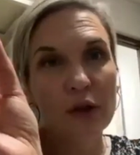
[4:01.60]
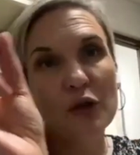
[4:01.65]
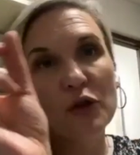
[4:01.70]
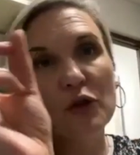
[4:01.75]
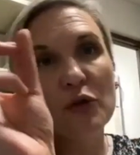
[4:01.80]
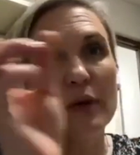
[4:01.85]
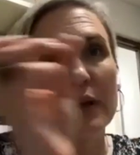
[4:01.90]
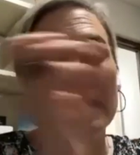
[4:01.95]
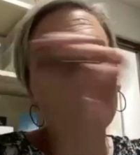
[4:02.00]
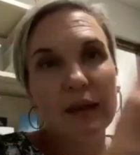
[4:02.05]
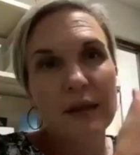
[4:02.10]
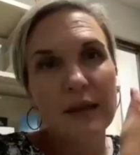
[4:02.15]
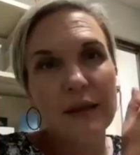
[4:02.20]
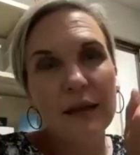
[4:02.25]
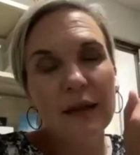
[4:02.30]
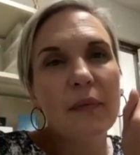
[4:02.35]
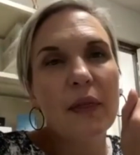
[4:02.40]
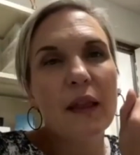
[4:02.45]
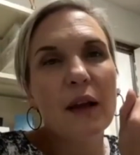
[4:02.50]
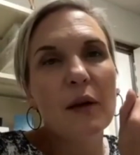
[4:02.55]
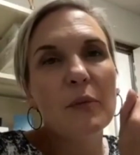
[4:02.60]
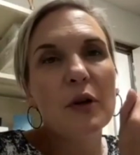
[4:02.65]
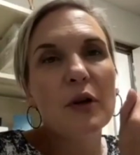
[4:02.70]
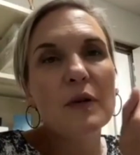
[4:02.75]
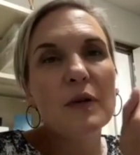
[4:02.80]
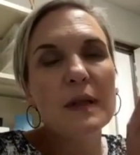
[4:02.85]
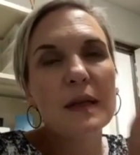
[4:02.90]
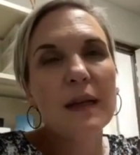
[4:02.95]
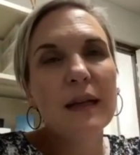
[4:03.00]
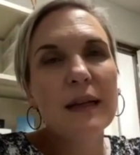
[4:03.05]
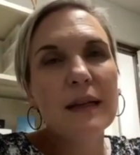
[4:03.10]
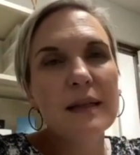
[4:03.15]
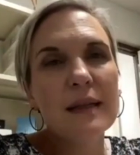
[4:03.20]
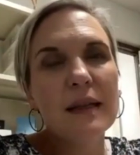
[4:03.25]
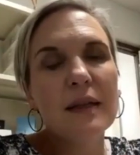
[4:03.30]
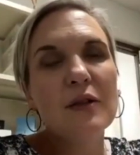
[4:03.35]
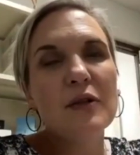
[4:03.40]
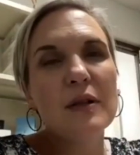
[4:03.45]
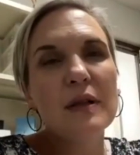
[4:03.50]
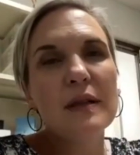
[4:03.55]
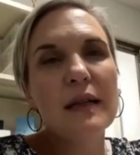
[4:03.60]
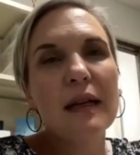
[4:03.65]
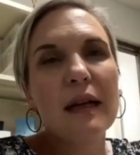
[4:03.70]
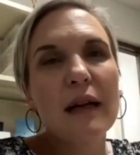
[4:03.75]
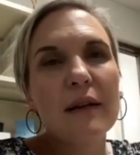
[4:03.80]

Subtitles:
choice. Because it is interesting.